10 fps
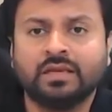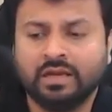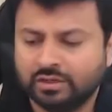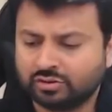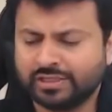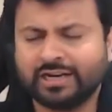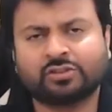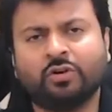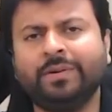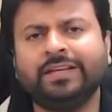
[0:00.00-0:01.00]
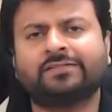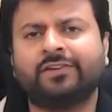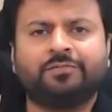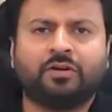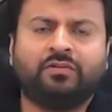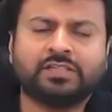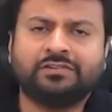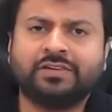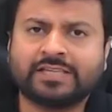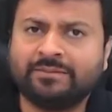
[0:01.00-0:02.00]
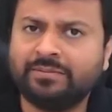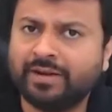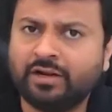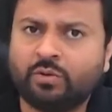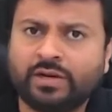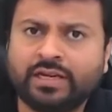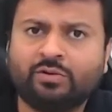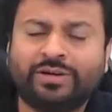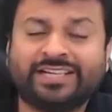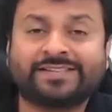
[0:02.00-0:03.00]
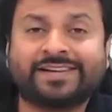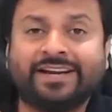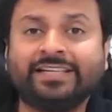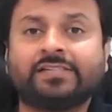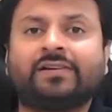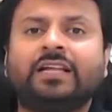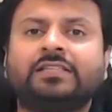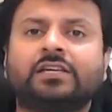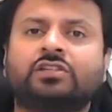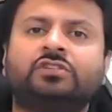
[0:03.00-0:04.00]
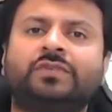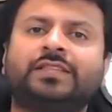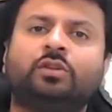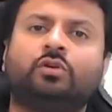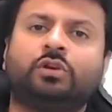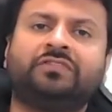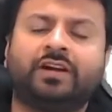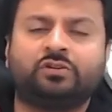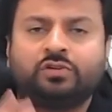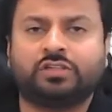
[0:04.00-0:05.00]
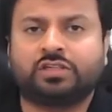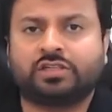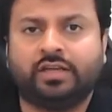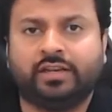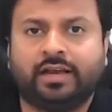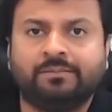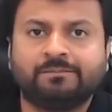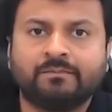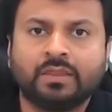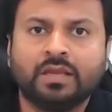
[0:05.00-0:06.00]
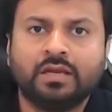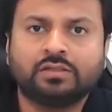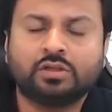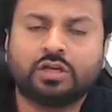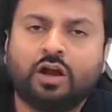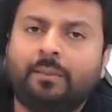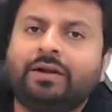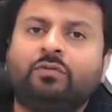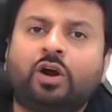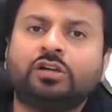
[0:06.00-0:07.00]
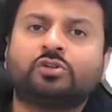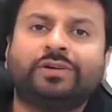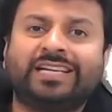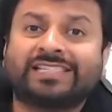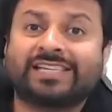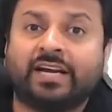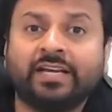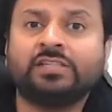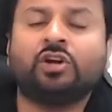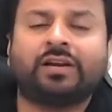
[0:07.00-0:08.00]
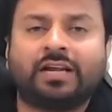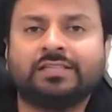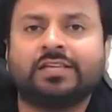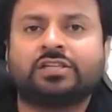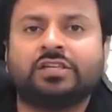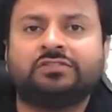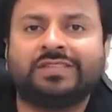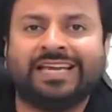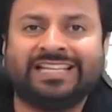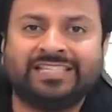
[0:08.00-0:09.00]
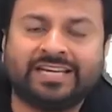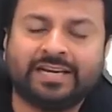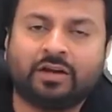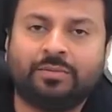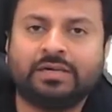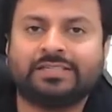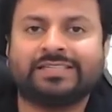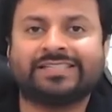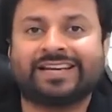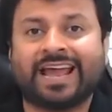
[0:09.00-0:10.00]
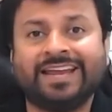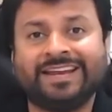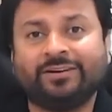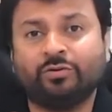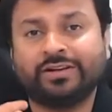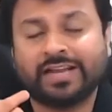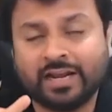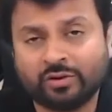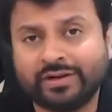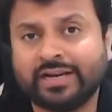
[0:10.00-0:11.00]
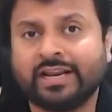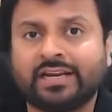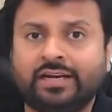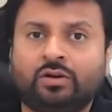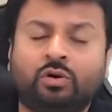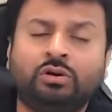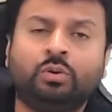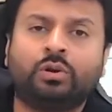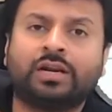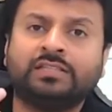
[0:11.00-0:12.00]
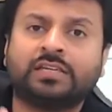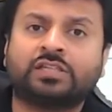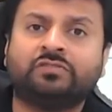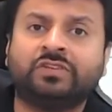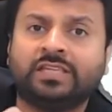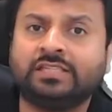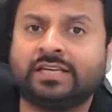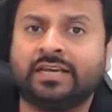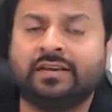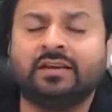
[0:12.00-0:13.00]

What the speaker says: So there are so many strict provisions which have been made over here to discourage transactions with notified jurisdictional area. So the government wants to discourage your transactions with NJ. Government is trying to tell you indirectly, don't do transactions with NJ.